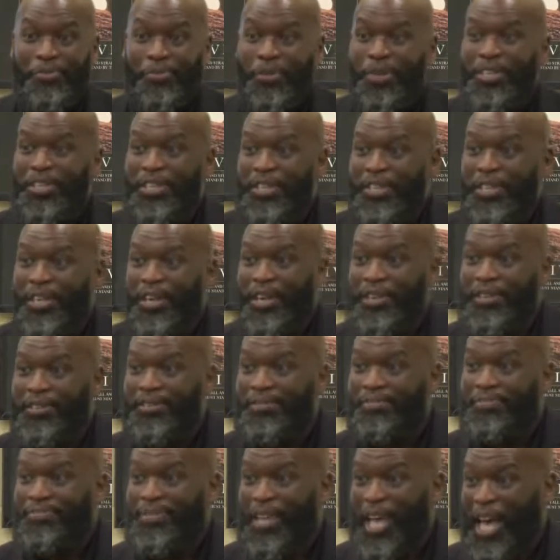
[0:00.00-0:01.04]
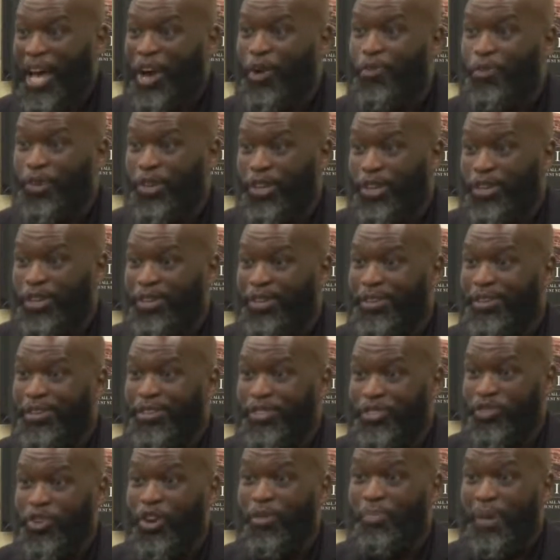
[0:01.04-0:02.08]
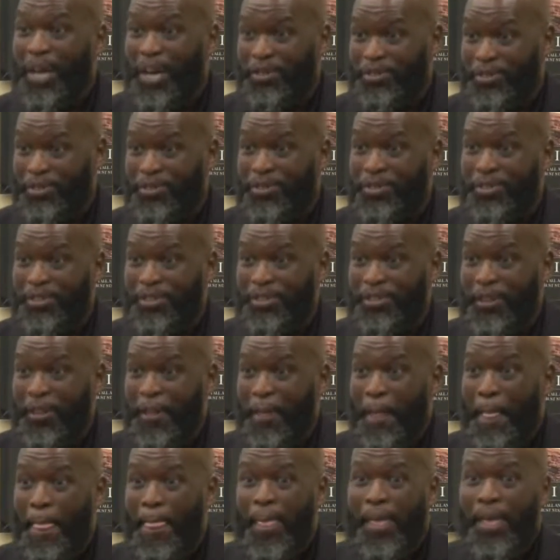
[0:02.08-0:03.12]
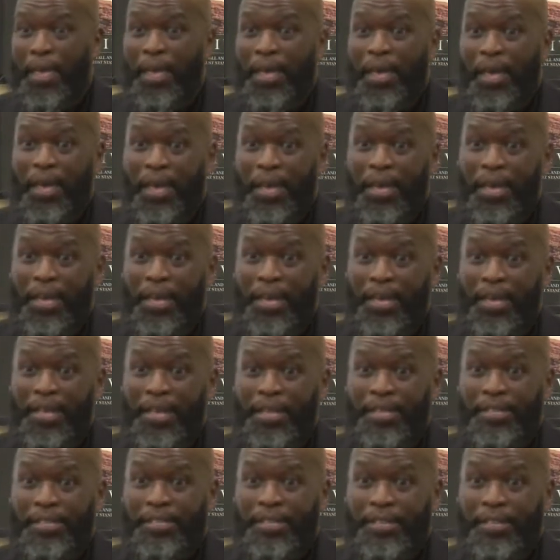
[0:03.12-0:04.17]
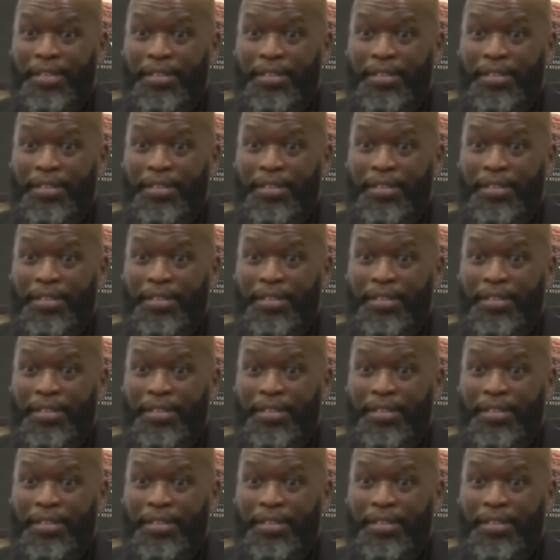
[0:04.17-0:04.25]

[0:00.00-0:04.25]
relook at how we draw boundaries. And